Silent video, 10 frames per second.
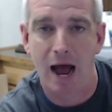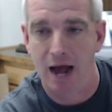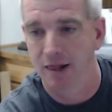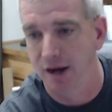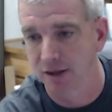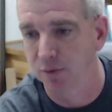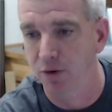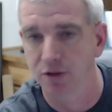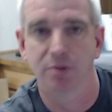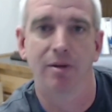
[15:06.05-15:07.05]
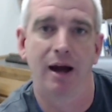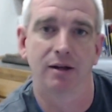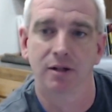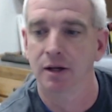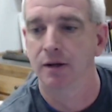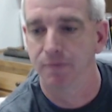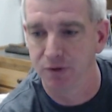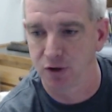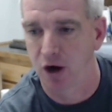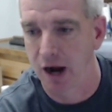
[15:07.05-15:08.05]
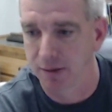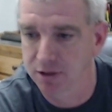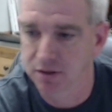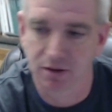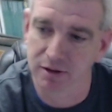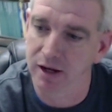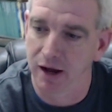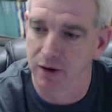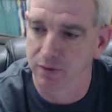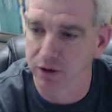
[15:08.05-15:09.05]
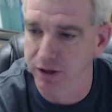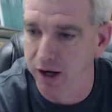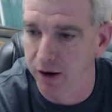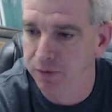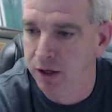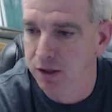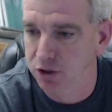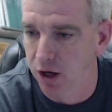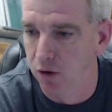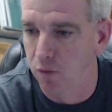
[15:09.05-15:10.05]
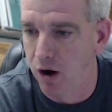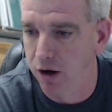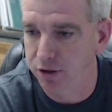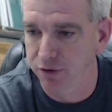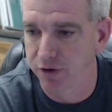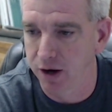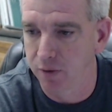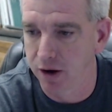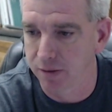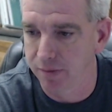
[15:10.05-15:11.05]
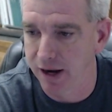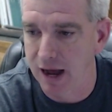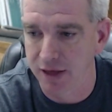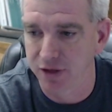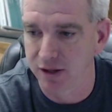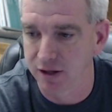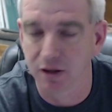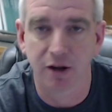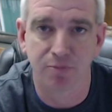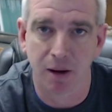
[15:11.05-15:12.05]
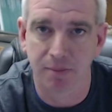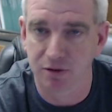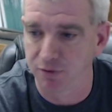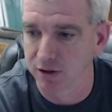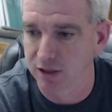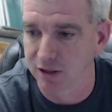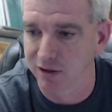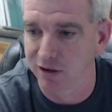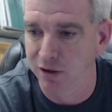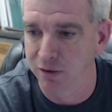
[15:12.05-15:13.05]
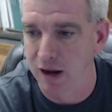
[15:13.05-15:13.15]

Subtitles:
I like the ones about crimes. No, I really don't. So, Juan, you're very welcome, man. I think that a lift pump is the first thing you're going to do.